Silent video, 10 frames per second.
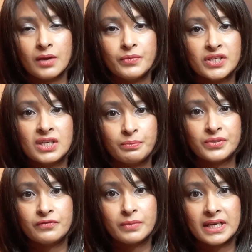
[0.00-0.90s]
the tips
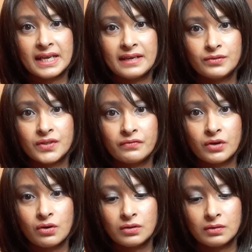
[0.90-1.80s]
of my nails have
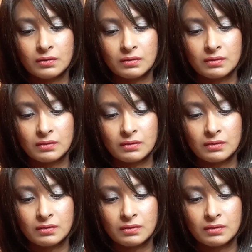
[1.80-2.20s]
gone